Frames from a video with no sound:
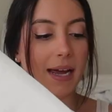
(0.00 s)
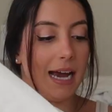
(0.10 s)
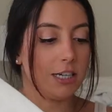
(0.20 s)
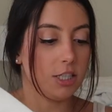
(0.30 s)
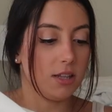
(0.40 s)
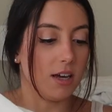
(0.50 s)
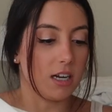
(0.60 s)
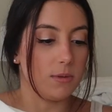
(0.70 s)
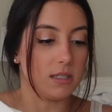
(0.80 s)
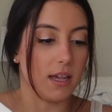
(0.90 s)
actually thought
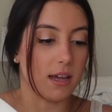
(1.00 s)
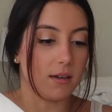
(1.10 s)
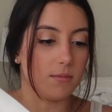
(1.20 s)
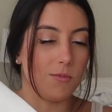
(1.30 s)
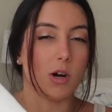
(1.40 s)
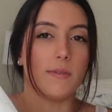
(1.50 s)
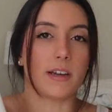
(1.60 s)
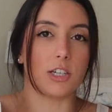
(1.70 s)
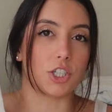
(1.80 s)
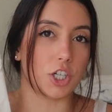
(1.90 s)
it was like more of
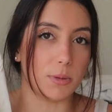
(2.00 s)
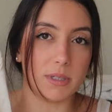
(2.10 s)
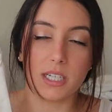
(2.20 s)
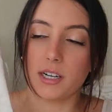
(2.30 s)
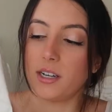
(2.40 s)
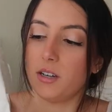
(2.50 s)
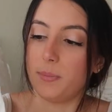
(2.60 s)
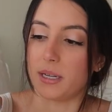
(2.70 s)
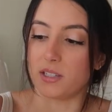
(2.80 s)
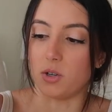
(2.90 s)
like a shirt material,
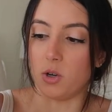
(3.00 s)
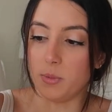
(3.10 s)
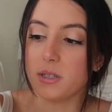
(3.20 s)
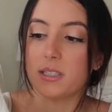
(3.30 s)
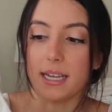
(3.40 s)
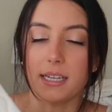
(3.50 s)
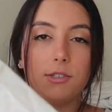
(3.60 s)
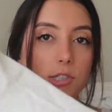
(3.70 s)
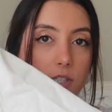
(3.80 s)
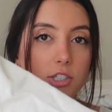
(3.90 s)
but it's almost like a
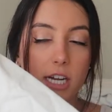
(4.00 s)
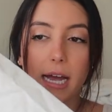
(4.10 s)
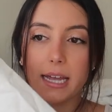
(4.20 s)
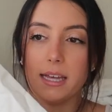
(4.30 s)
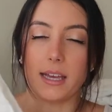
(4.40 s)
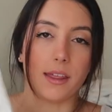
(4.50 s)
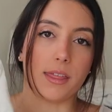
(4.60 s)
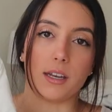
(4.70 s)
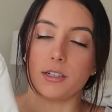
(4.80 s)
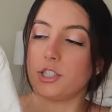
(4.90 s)
jean jacket, like a
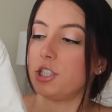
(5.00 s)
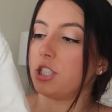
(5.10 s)
thinner jean